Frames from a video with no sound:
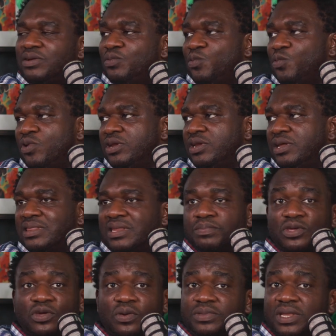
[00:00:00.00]
One, they
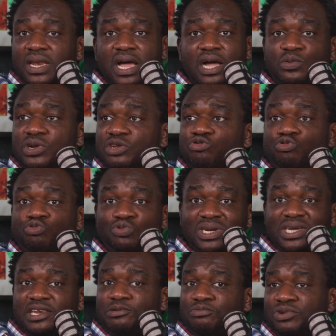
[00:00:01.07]
pick up the language
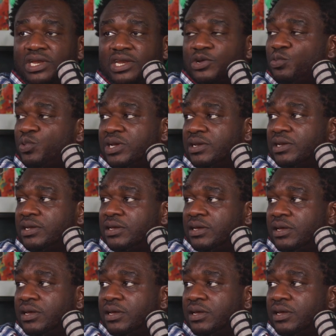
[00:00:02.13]
really, really quickly.